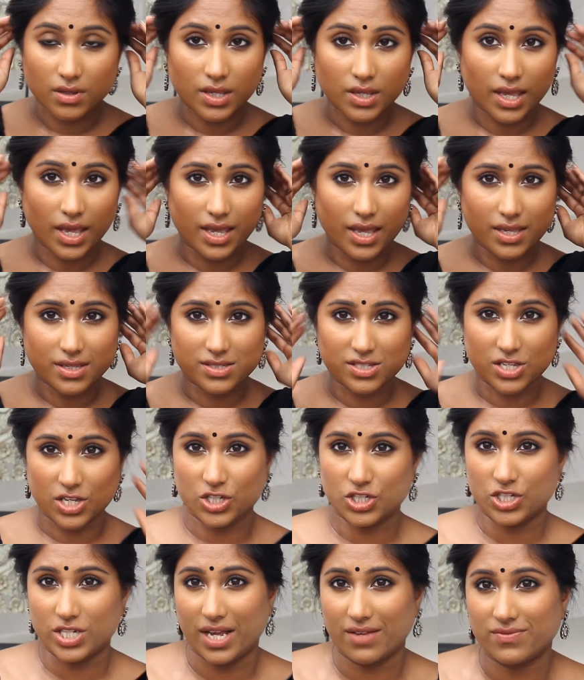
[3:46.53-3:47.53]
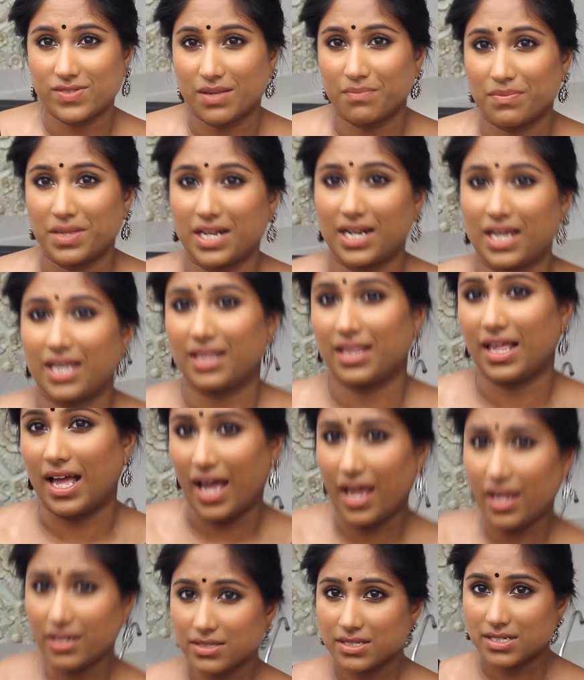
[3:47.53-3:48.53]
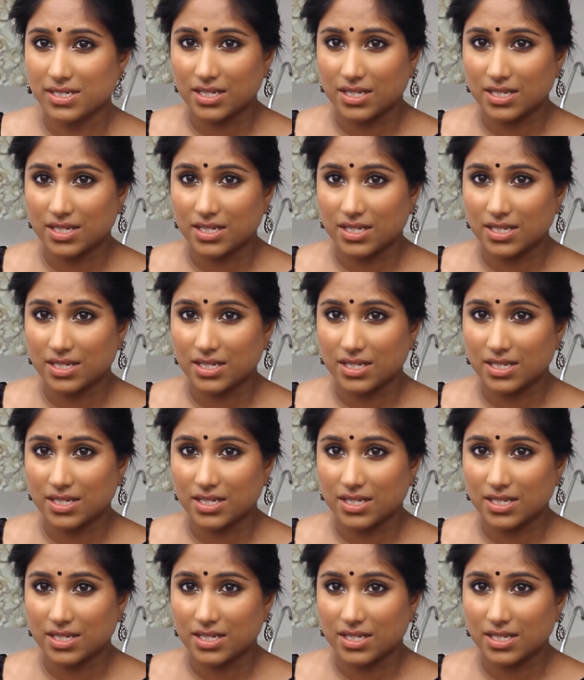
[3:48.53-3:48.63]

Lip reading: Okay, so you should have something like that.